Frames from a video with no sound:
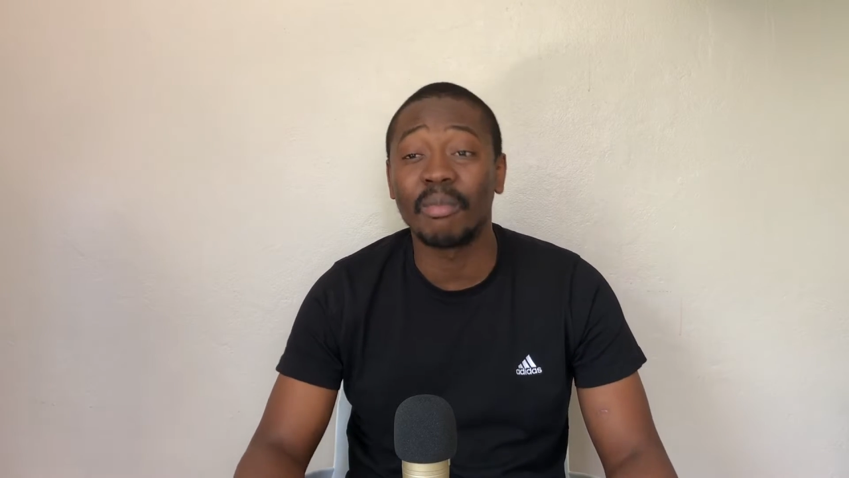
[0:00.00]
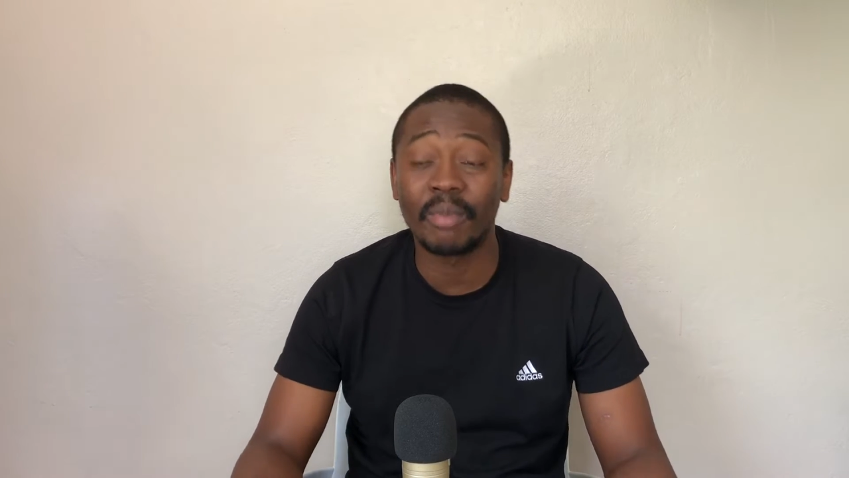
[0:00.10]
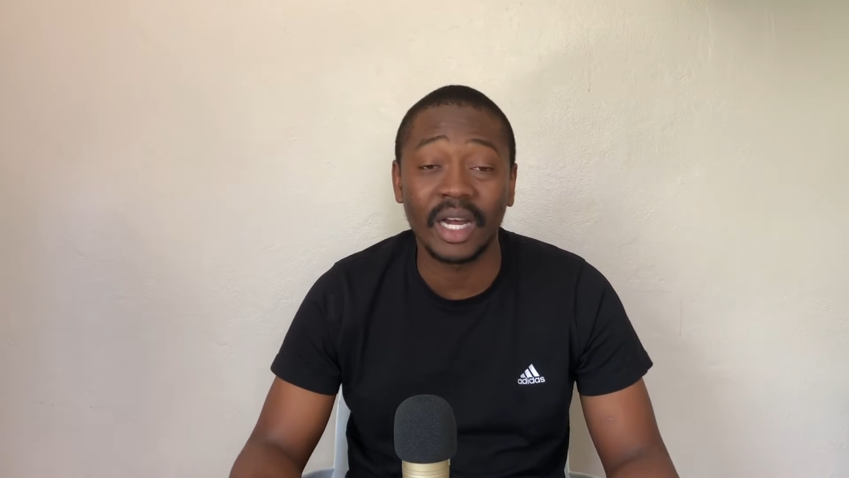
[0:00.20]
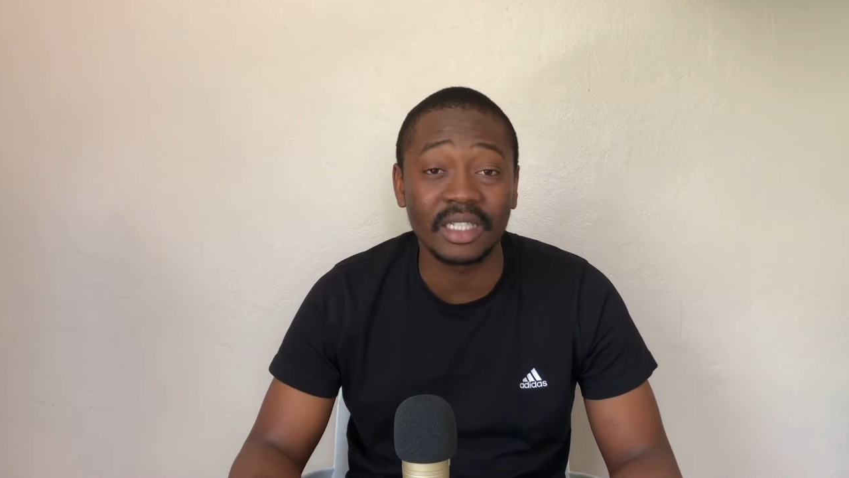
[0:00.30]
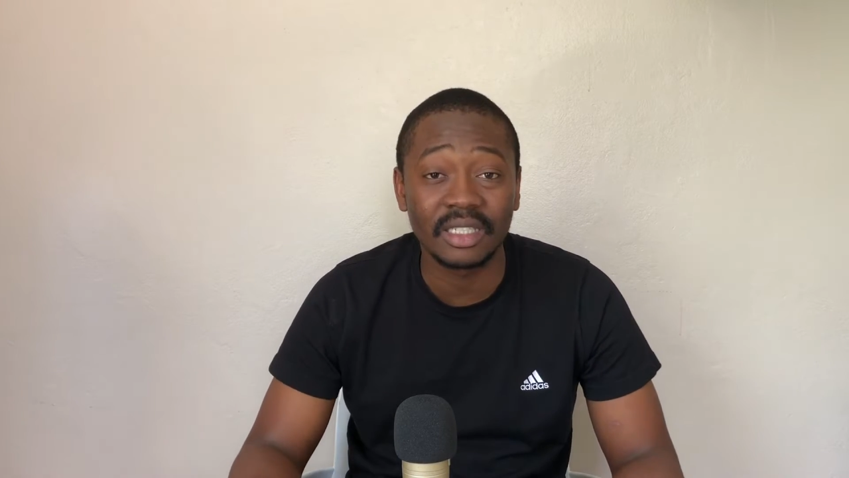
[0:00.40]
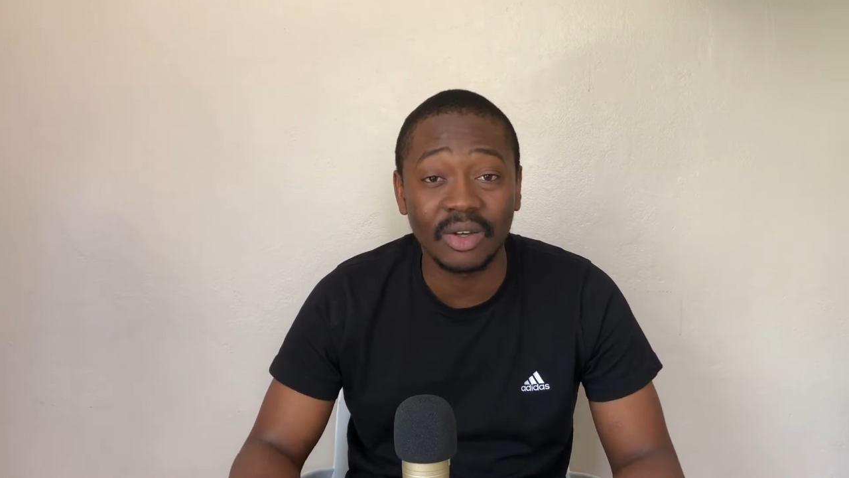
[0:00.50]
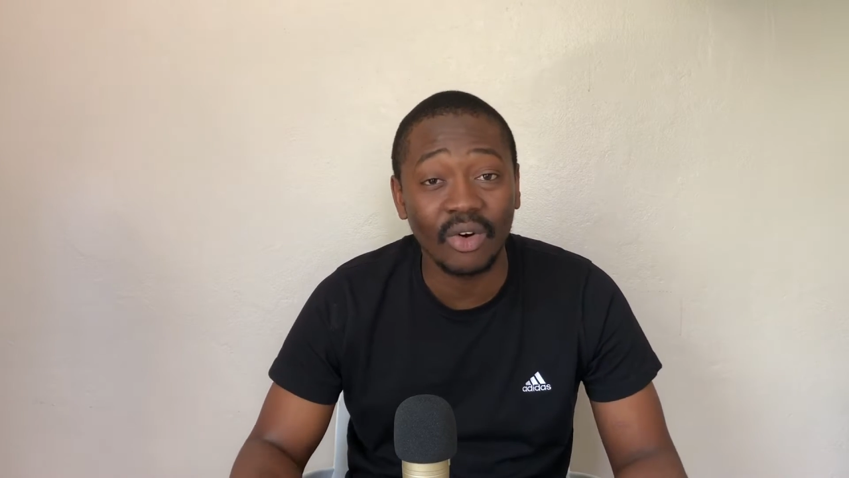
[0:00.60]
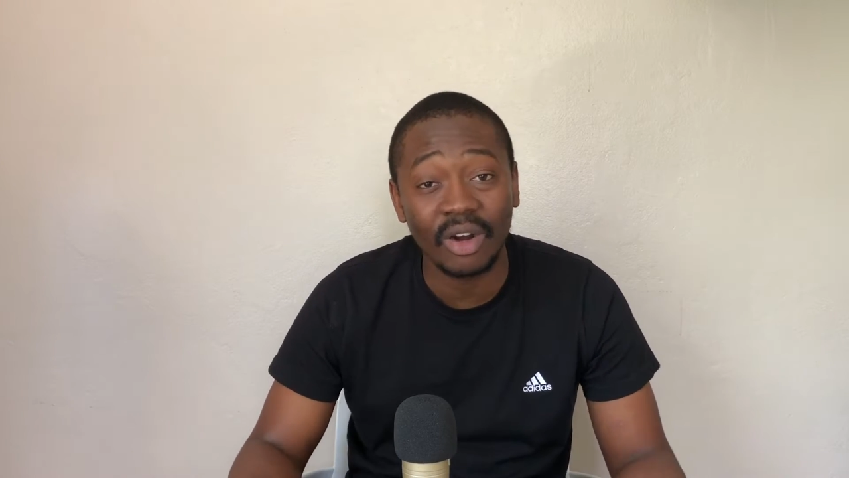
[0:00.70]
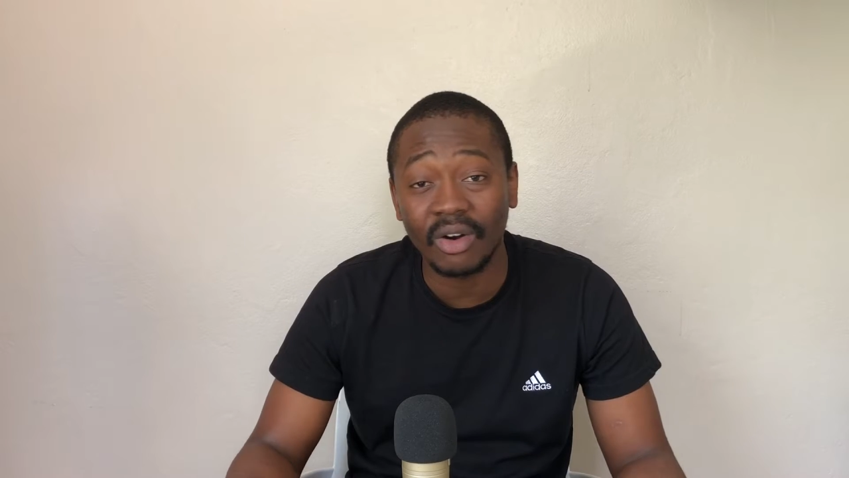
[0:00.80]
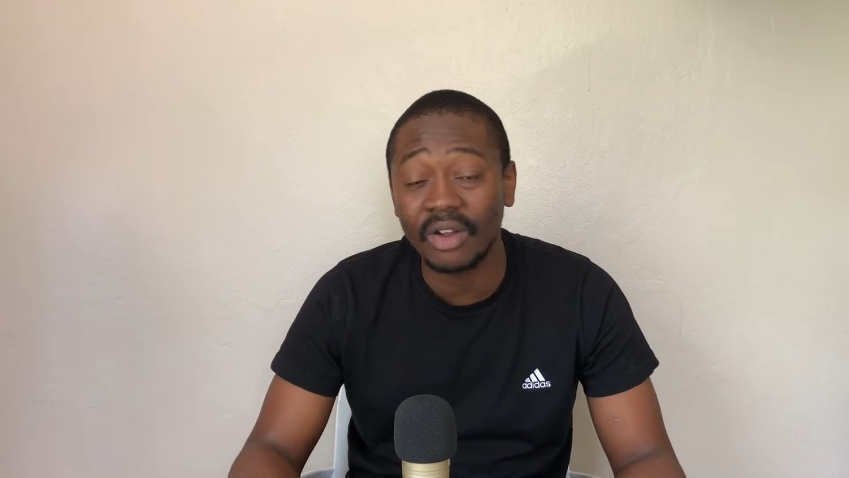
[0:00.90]
but
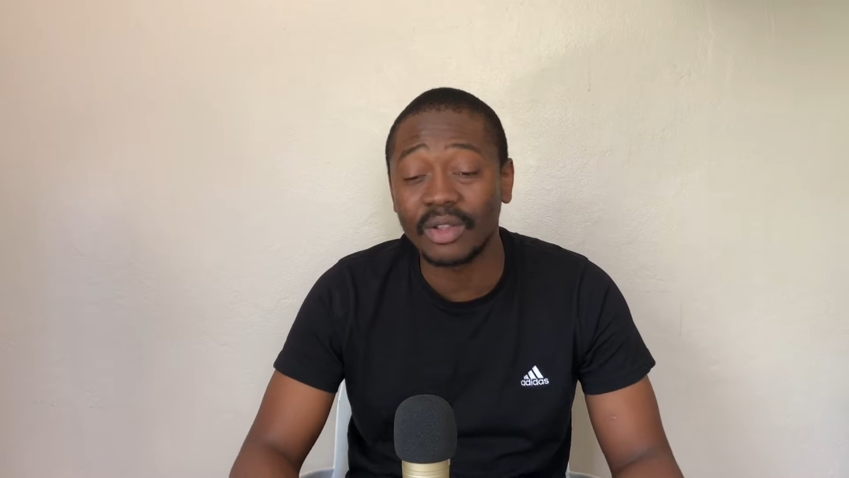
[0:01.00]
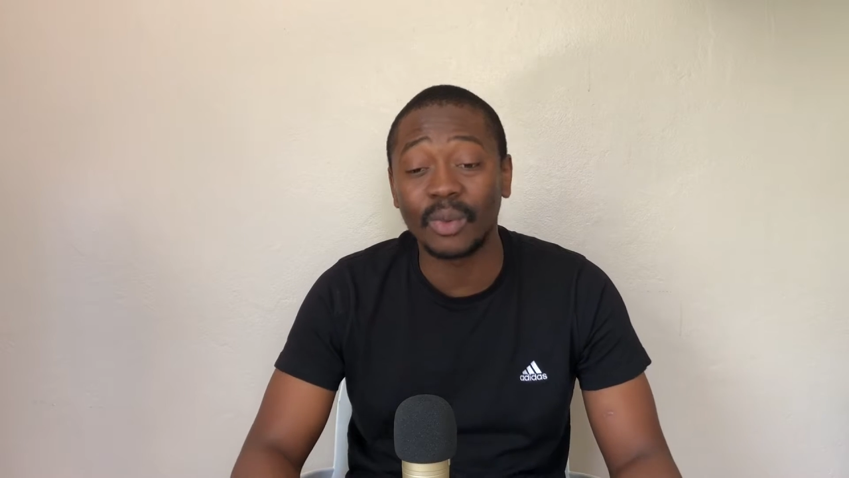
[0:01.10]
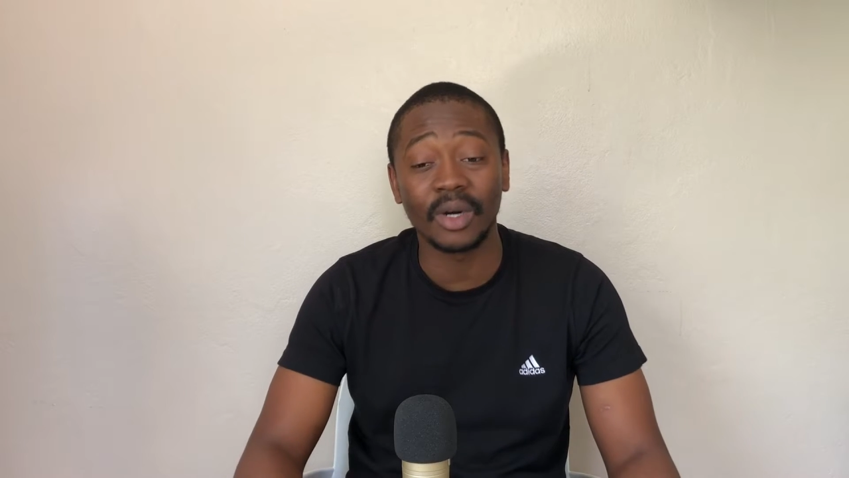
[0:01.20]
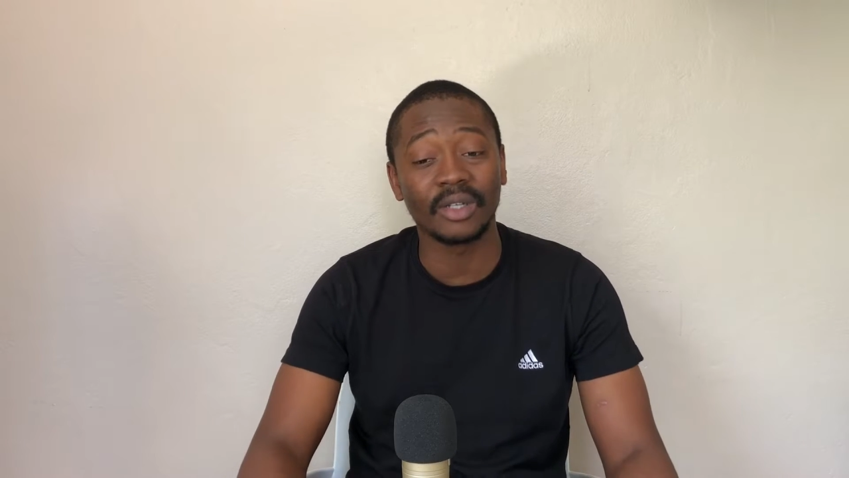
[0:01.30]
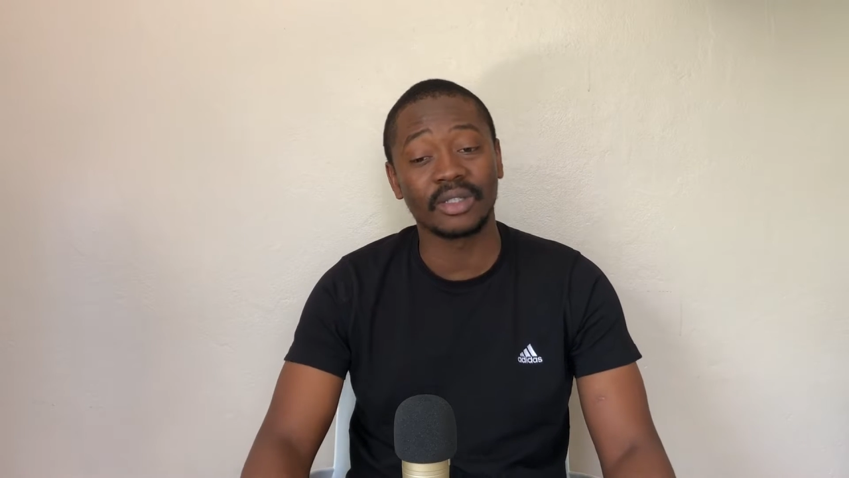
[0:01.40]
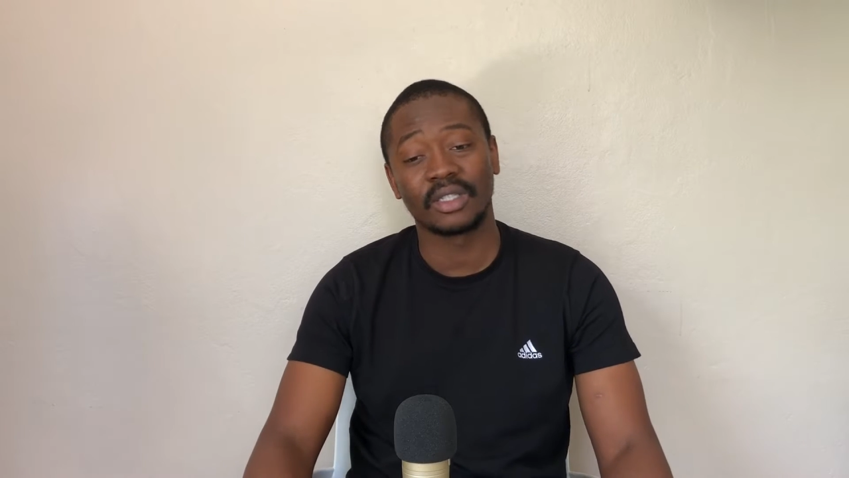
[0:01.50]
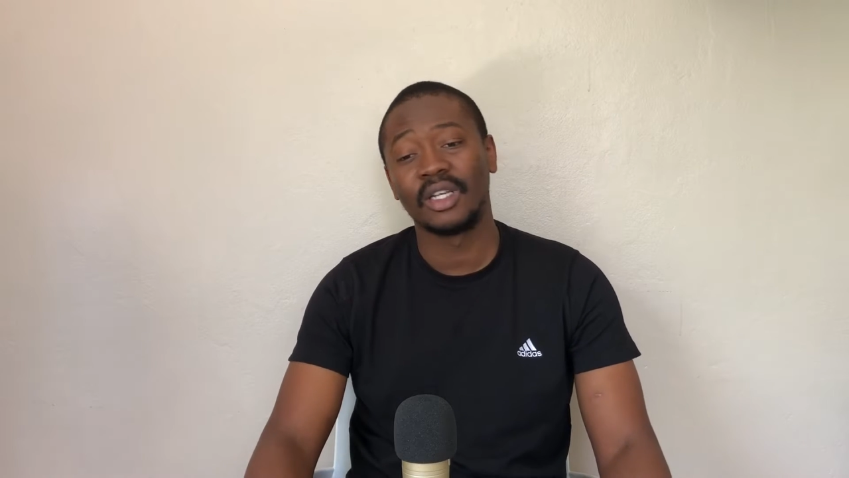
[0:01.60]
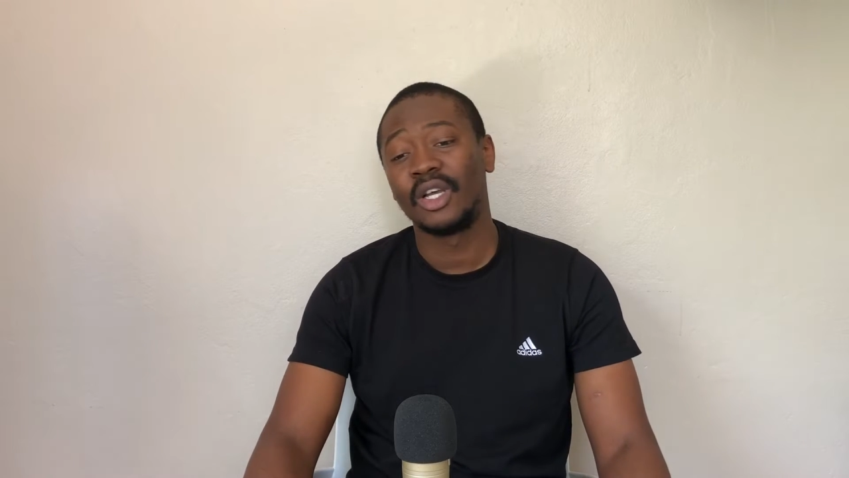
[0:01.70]
all around the world.